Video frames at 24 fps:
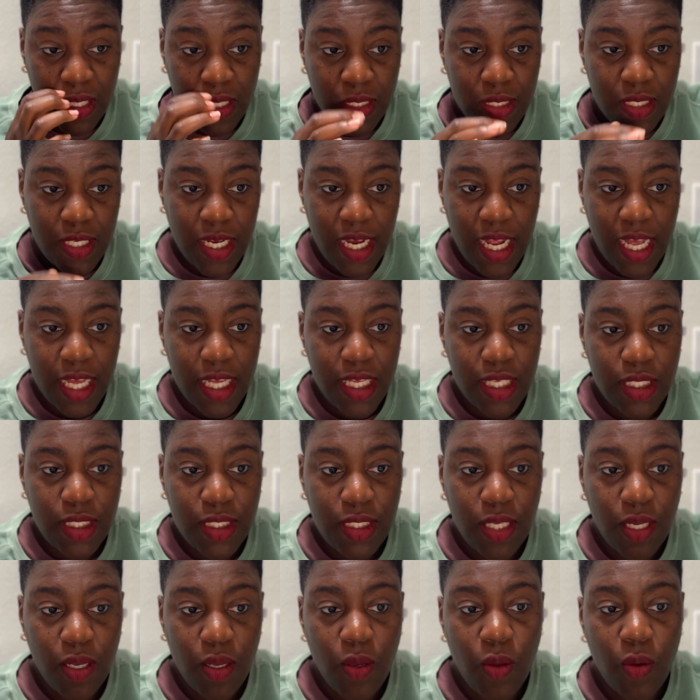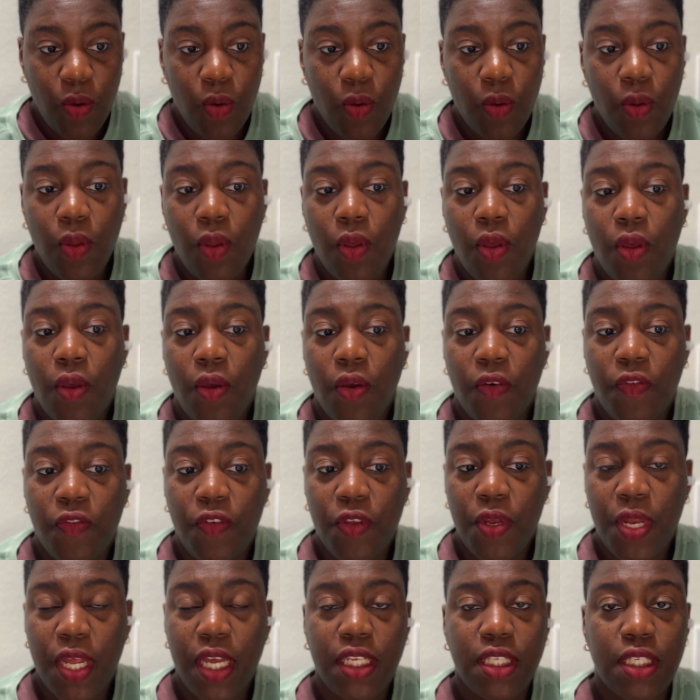today. So a
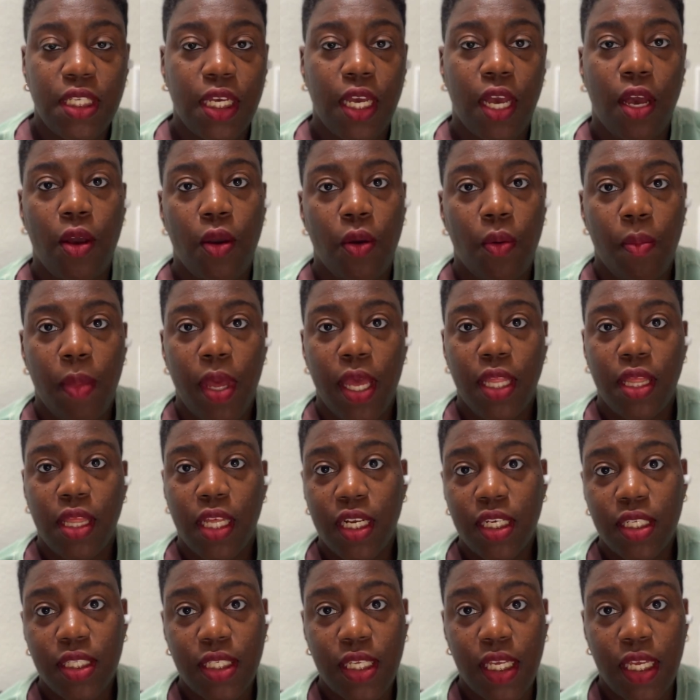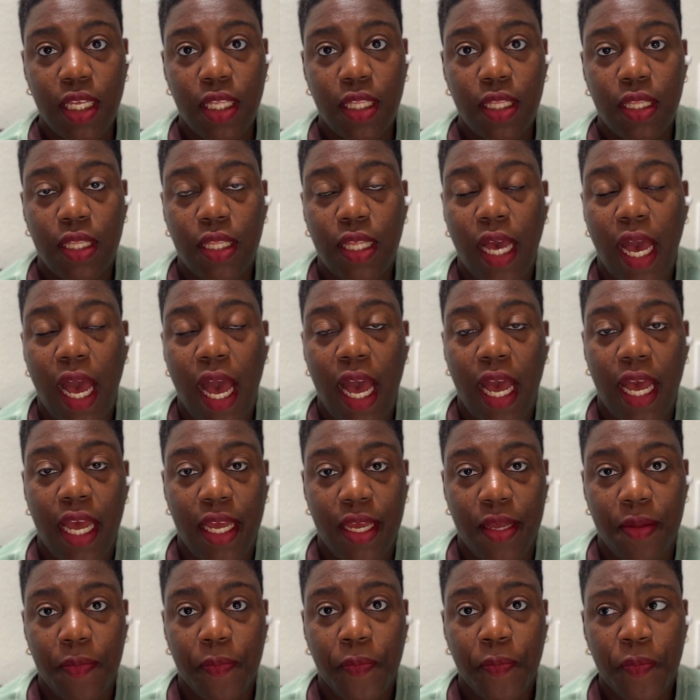few days ago, May 13th,
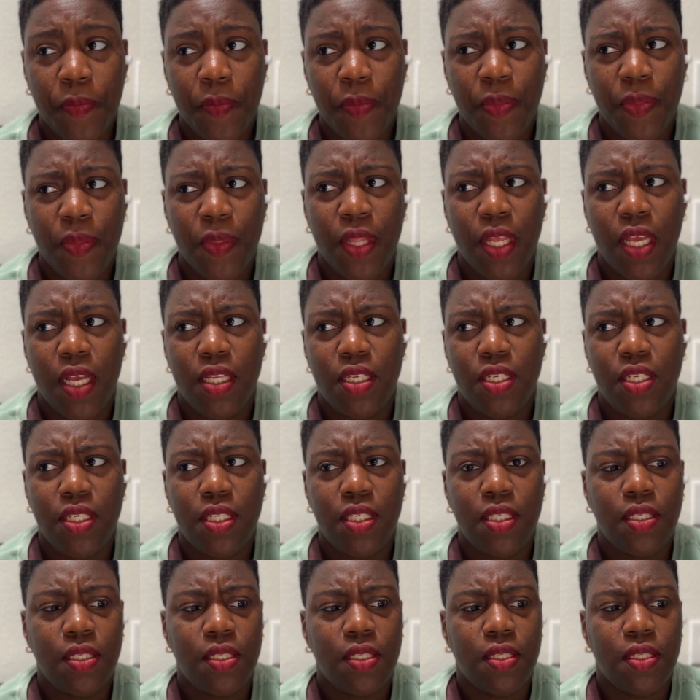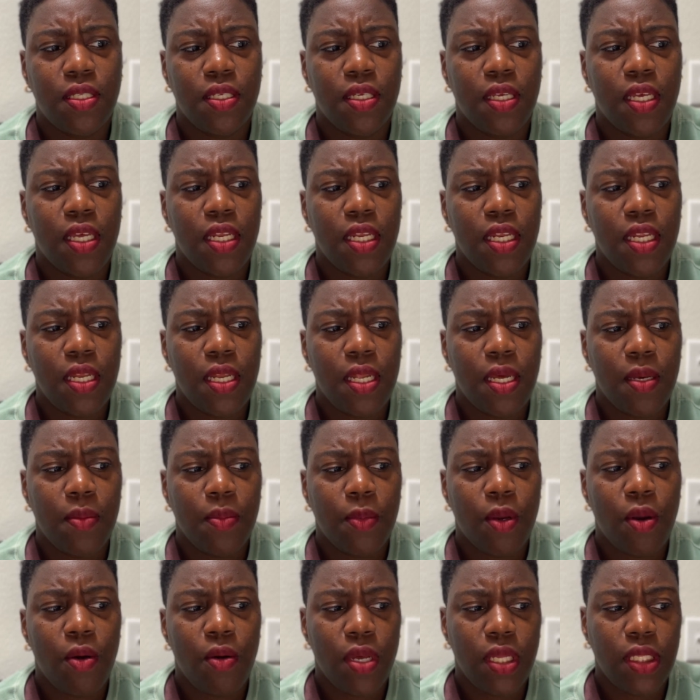I just ended up
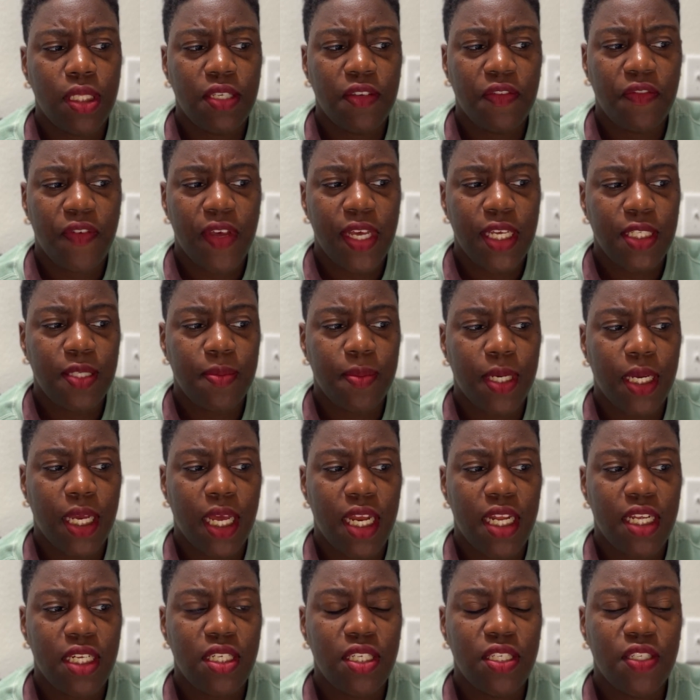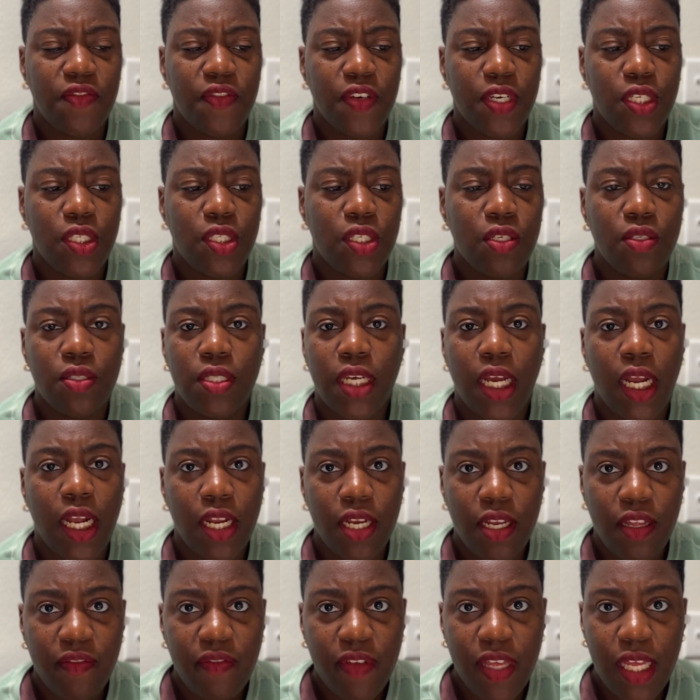going to Facebook and I just felt so
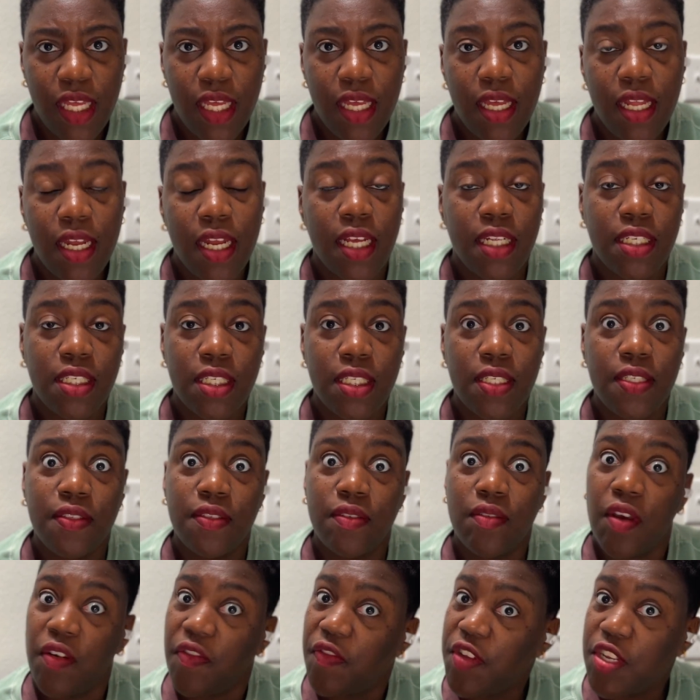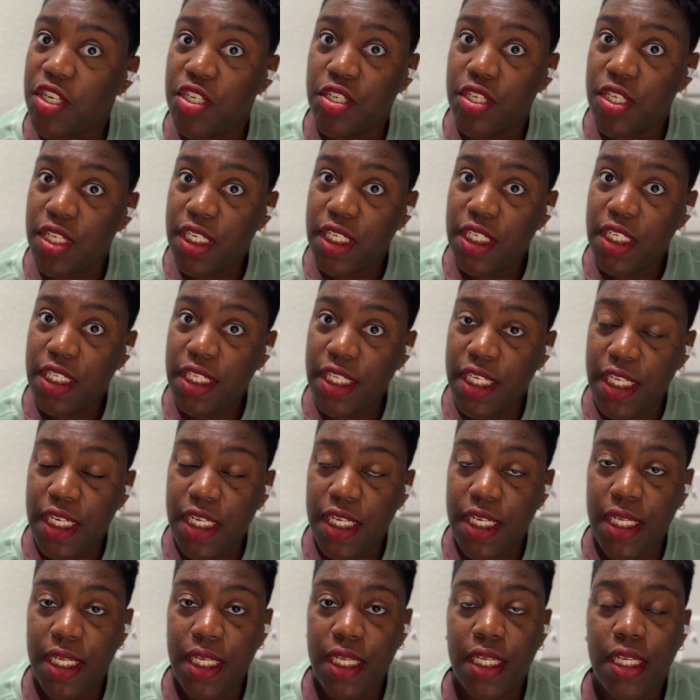tired of it and I just officially
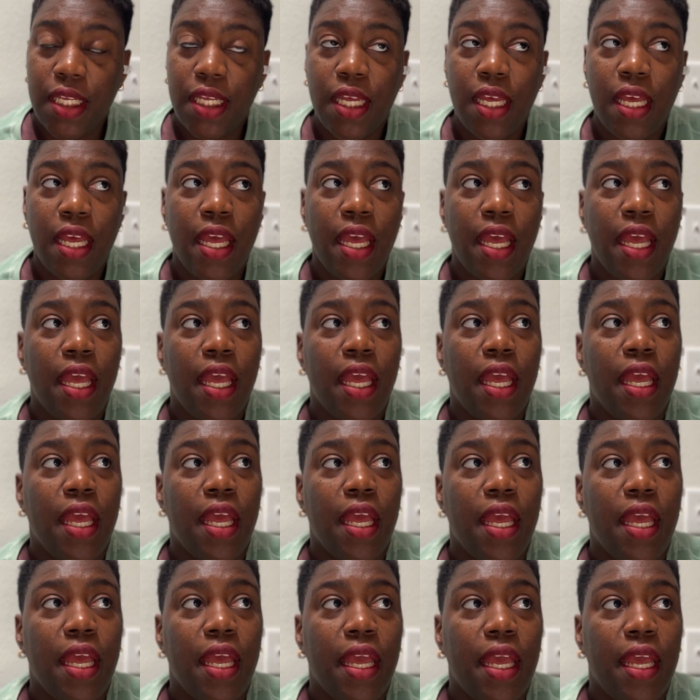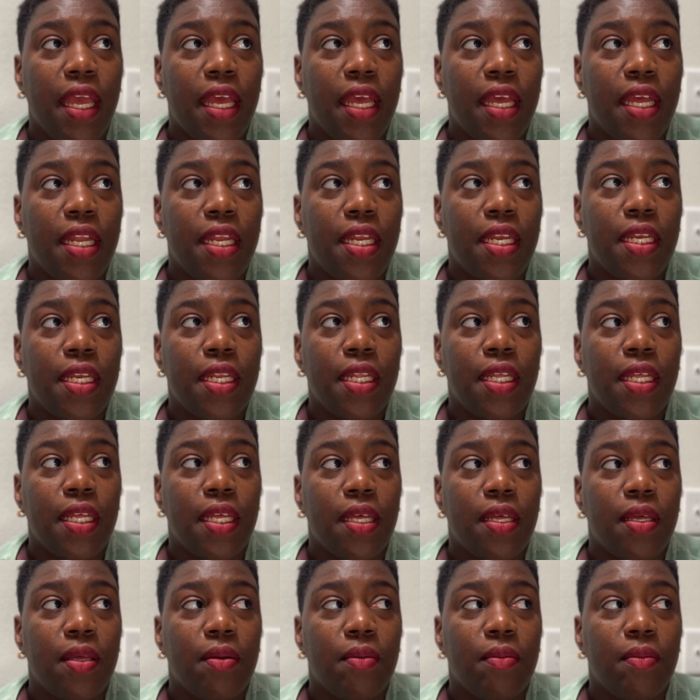deleted it. And
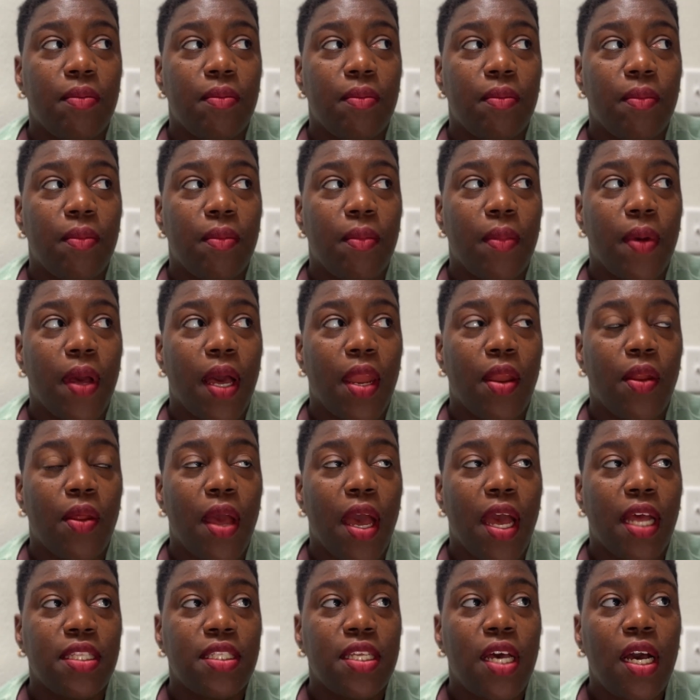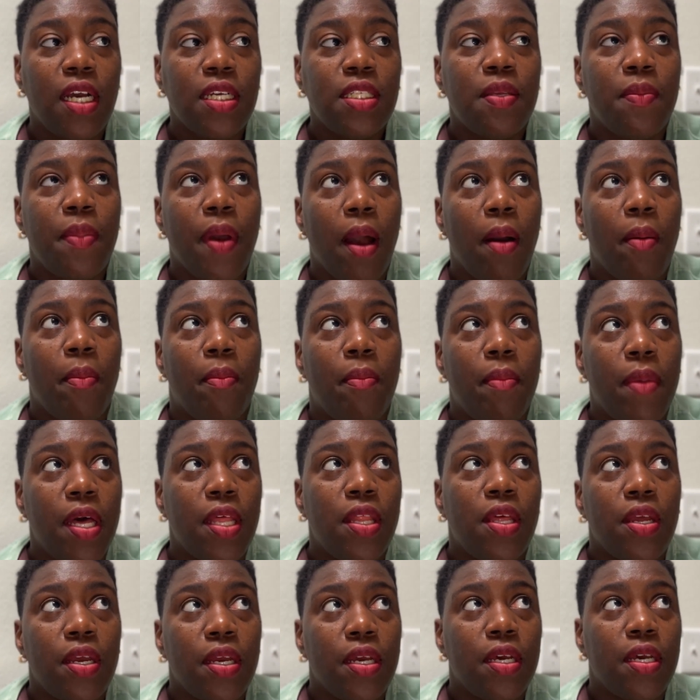I, I talked about
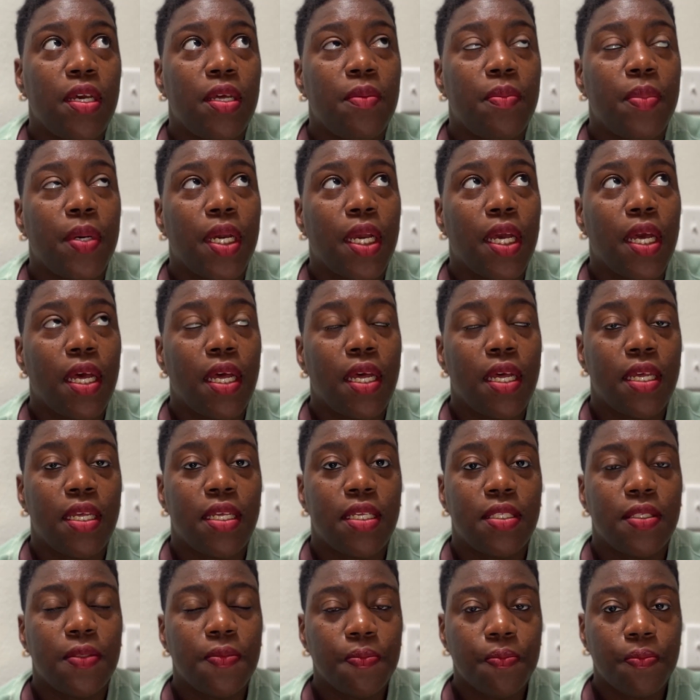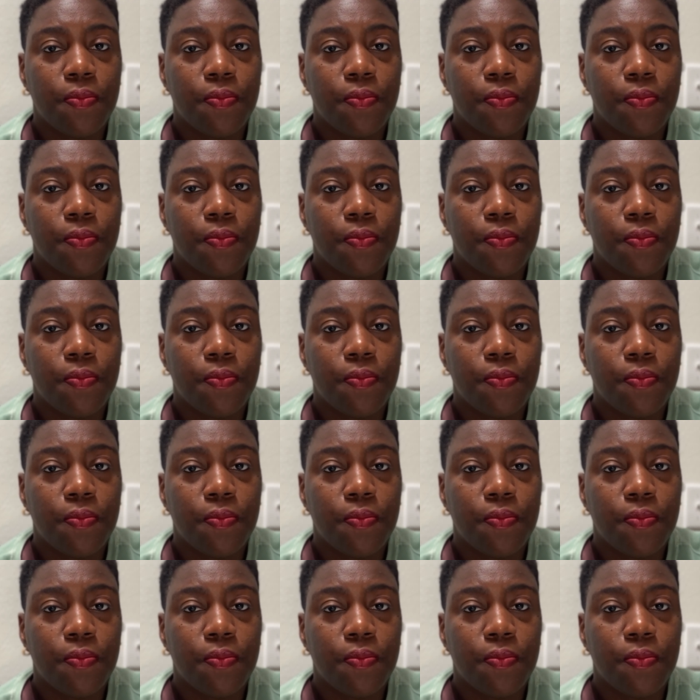motherhood because